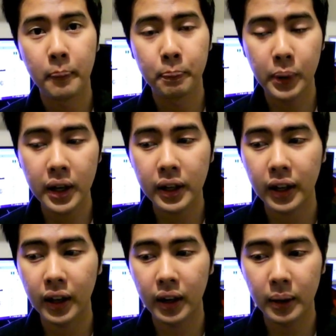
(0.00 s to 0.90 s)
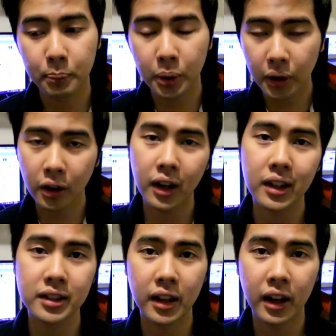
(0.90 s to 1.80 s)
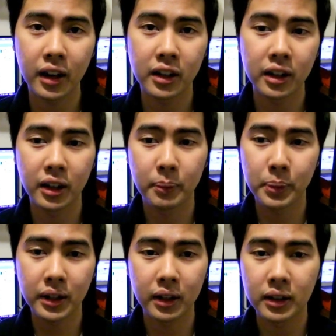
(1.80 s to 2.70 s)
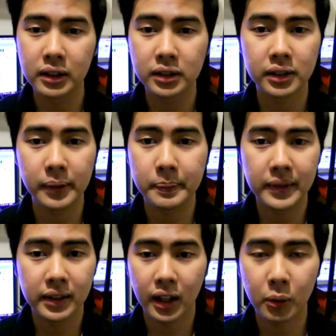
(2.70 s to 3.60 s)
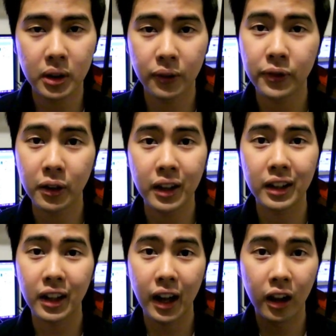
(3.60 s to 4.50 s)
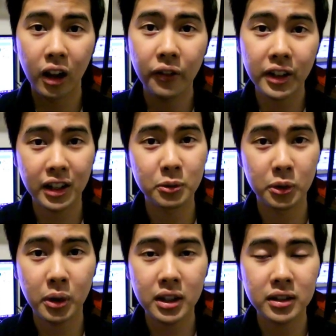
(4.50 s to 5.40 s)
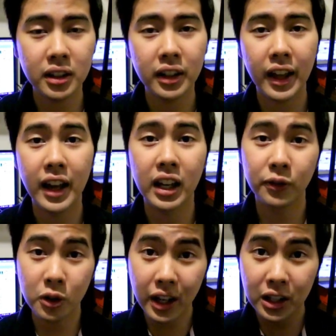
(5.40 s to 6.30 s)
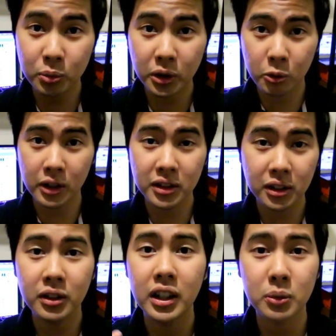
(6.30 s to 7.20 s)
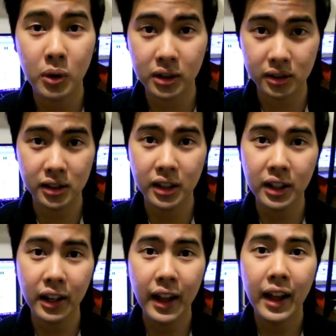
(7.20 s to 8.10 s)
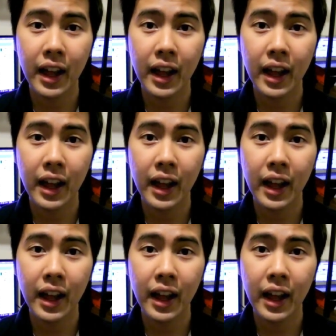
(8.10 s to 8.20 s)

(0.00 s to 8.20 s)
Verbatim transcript: But I put all that aside because I really feel like a lot of you guys request it, and if you guys request it, you guys want to see it,